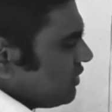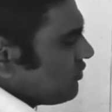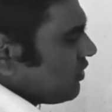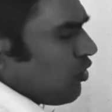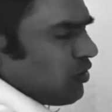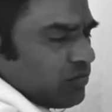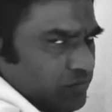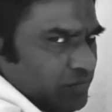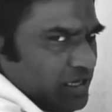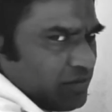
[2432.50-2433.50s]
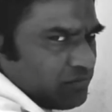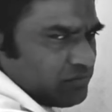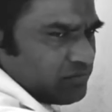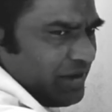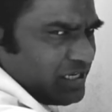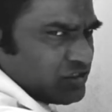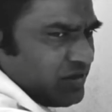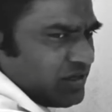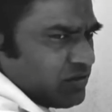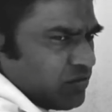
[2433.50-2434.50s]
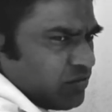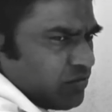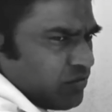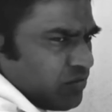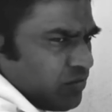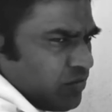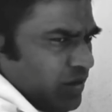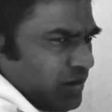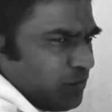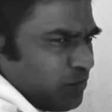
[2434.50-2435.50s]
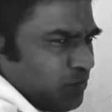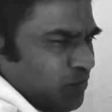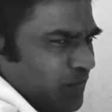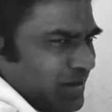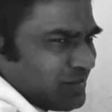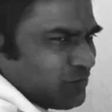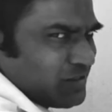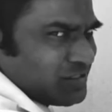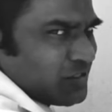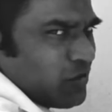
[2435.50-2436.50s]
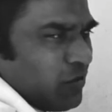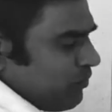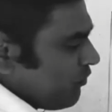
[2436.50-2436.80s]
this will go become minus 1, 1 minus 1 0.